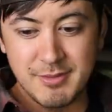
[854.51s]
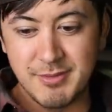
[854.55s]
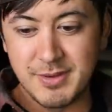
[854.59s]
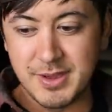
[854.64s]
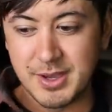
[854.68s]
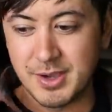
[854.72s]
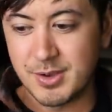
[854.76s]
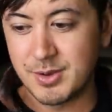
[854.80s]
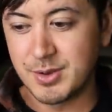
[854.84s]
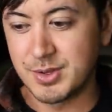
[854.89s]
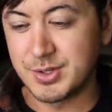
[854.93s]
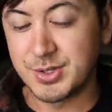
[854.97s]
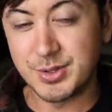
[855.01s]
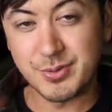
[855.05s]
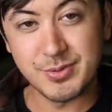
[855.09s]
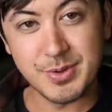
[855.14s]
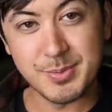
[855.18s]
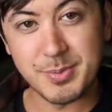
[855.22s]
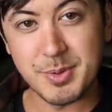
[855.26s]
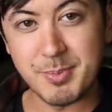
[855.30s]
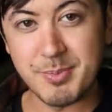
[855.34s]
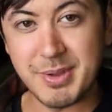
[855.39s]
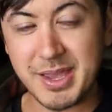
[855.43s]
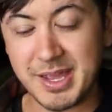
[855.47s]
vehicles
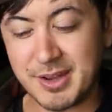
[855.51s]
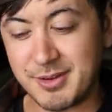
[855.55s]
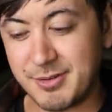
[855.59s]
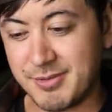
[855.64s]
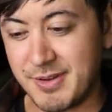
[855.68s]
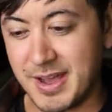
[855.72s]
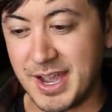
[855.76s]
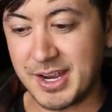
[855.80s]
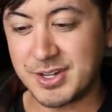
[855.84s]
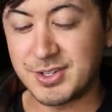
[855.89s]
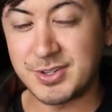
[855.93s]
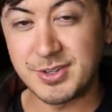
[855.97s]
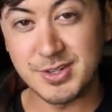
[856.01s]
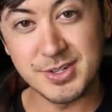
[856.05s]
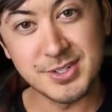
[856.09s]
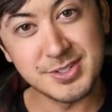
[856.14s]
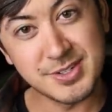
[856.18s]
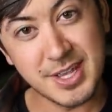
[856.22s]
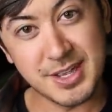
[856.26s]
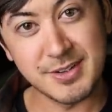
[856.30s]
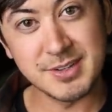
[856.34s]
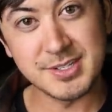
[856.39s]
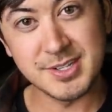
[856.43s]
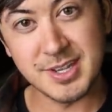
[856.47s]
from the manufacturer
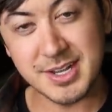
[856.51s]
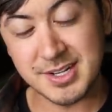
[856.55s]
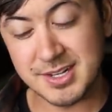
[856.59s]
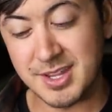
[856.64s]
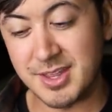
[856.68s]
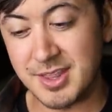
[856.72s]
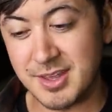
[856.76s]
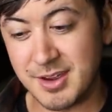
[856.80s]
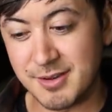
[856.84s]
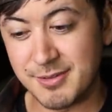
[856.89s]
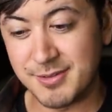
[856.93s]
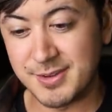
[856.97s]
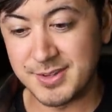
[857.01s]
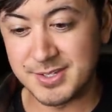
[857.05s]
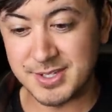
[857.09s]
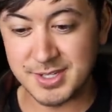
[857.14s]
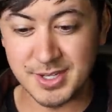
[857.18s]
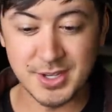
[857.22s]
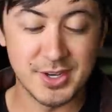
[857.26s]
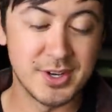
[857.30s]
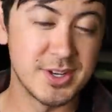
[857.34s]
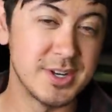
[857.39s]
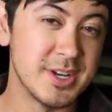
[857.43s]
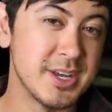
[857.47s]
sent to their
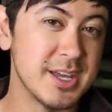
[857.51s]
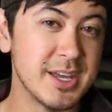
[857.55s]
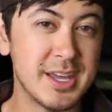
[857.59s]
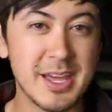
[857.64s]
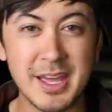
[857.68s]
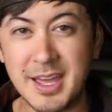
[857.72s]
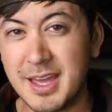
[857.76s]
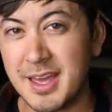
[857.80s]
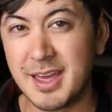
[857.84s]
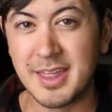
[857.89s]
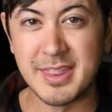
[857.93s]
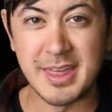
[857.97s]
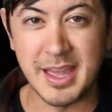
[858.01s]
facility.